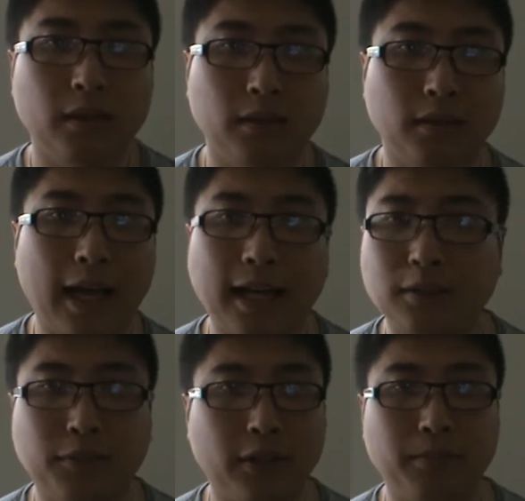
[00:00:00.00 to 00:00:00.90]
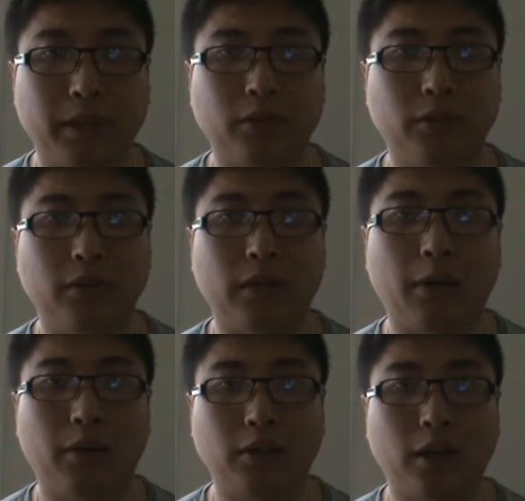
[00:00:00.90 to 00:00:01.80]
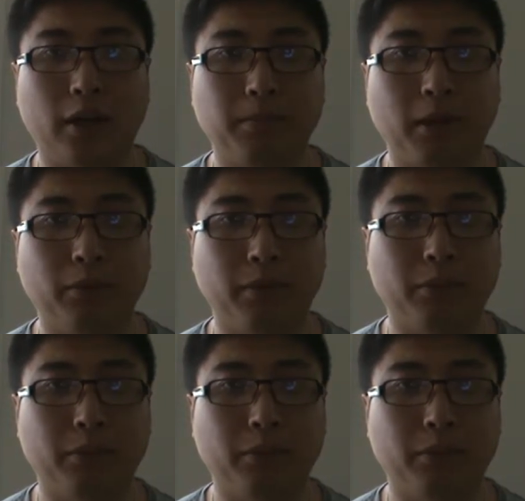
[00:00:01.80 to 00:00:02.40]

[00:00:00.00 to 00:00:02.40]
Last fundamental that I want to talk about really